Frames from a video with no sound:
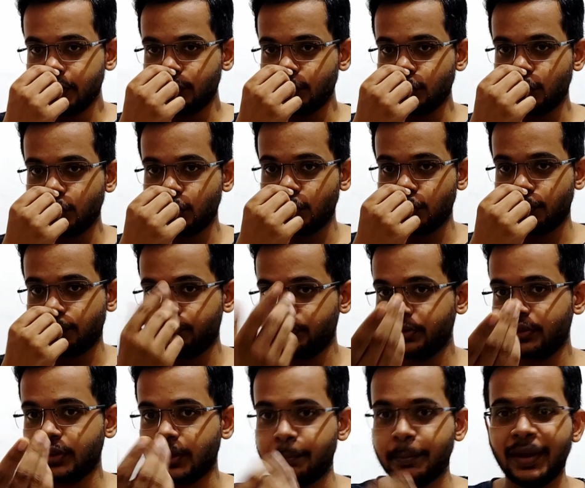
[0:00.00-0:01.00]
So
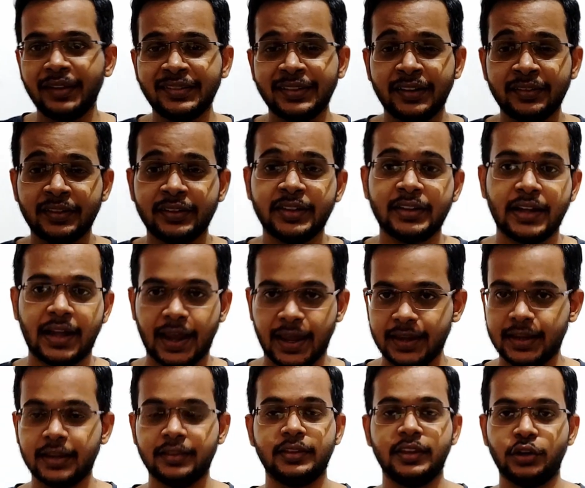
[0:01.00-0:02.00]
the best answer that
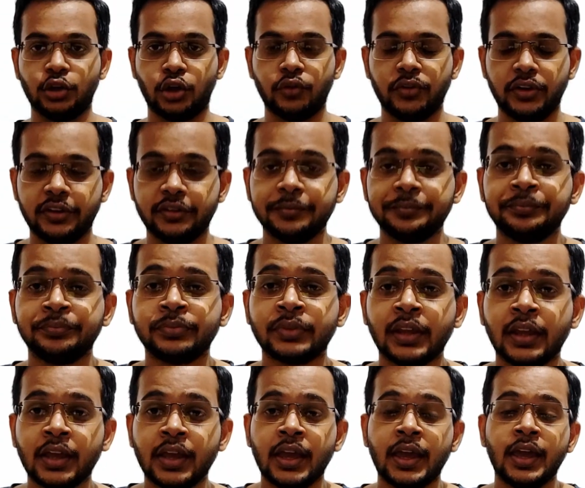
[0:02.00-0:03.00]
I can think of is,
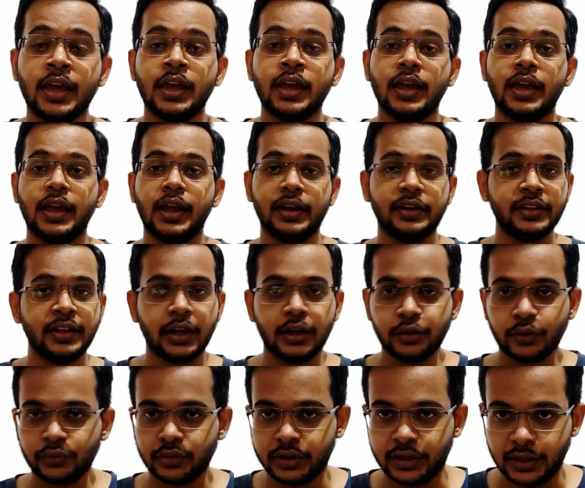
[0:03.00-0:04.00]
at the
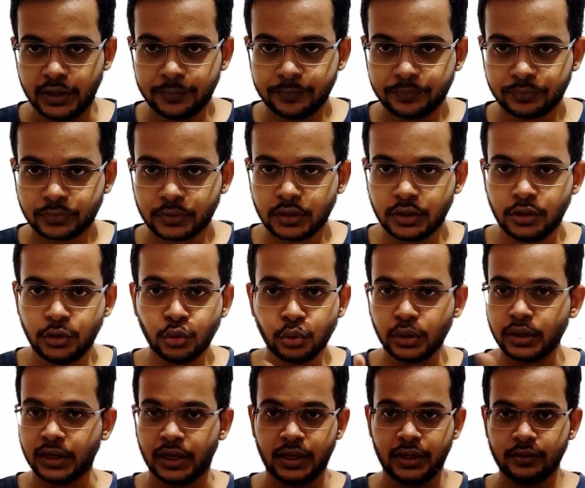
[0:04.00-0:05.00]
end of the day,
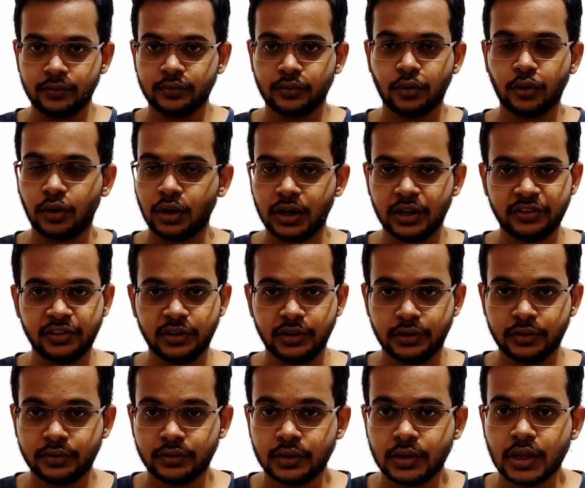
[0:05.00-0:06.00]
you and I, all
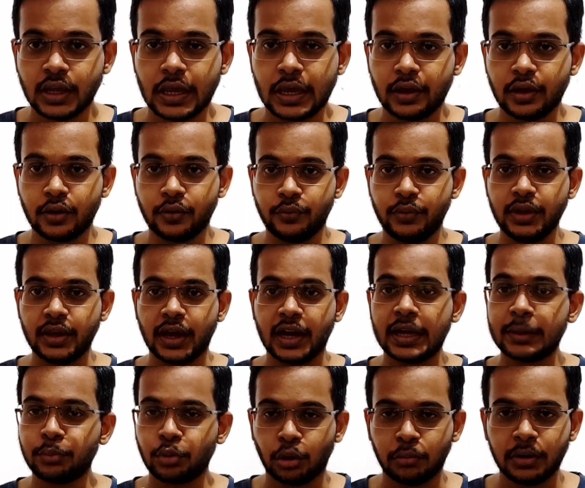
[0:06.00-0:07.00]
engineers, we
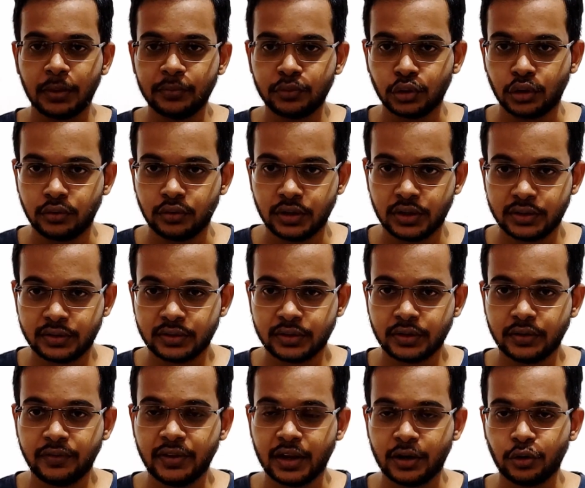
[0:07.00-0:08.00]
are problem solvers.
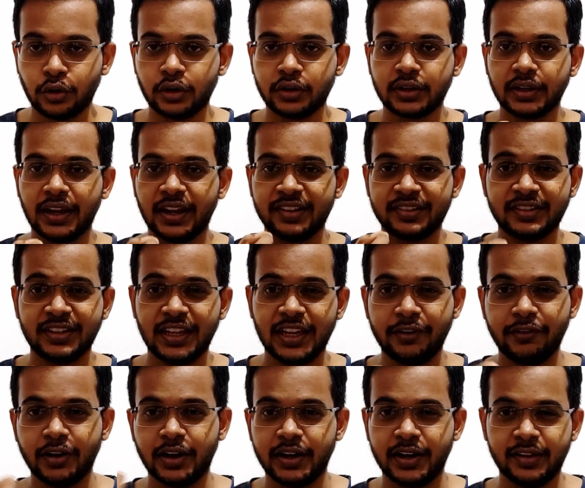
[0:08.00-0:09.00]
We are not
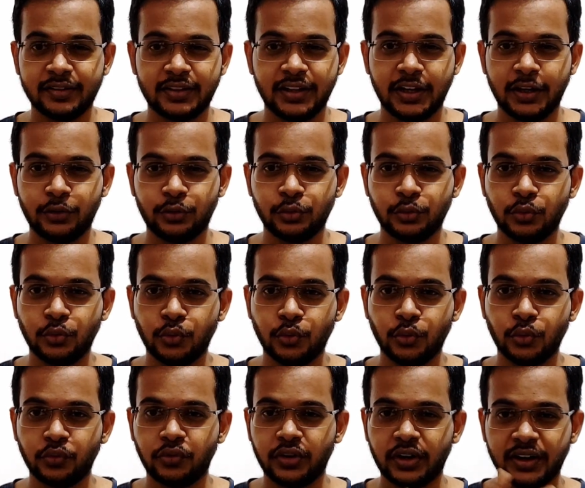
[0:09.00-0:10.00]
SDE1,
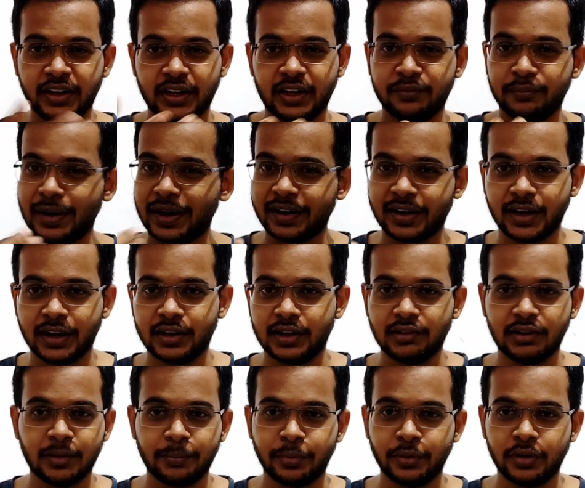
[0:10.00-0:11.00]
SDE2, front-end,
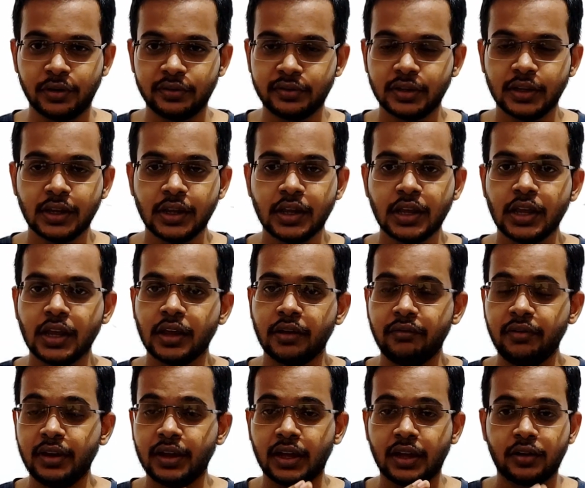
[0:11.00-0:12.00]
back-end developers.
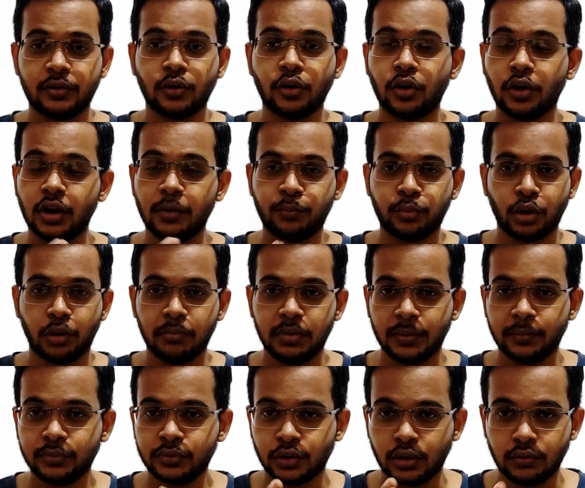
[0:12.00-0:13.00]
We are all
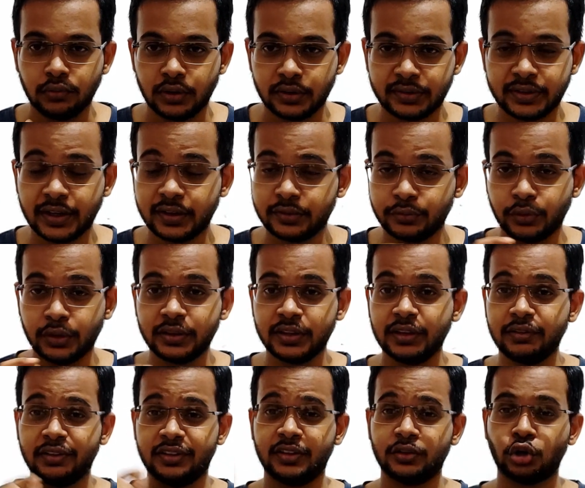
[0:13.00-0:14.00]
problem solvers. That's
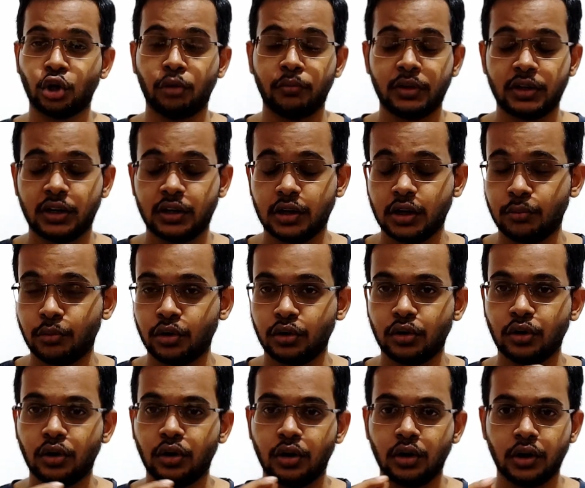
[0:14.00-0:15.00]
one thing which is common
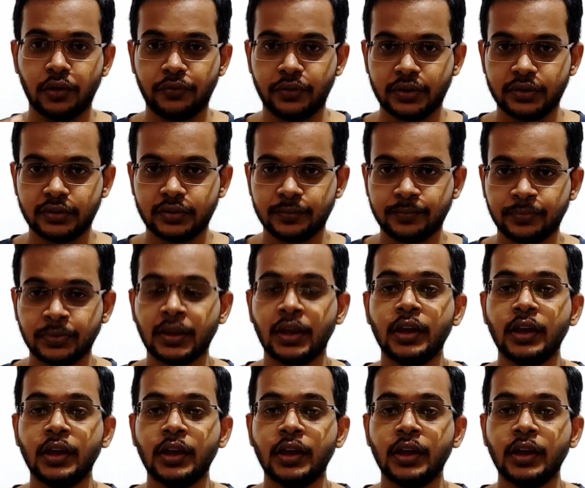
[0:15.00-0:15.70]
among all of us.